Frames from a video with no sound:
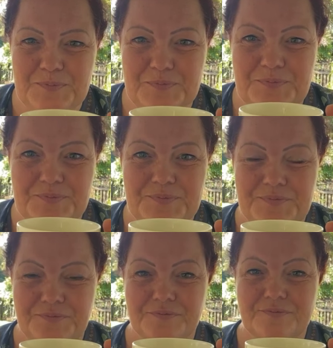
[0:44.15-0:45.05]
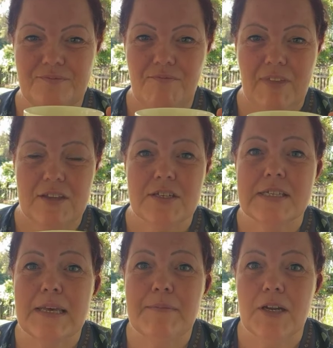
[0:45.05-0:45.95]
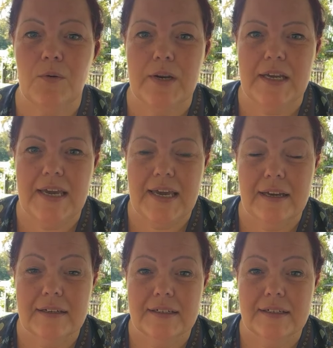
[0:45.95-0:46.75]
So just let me know when you're here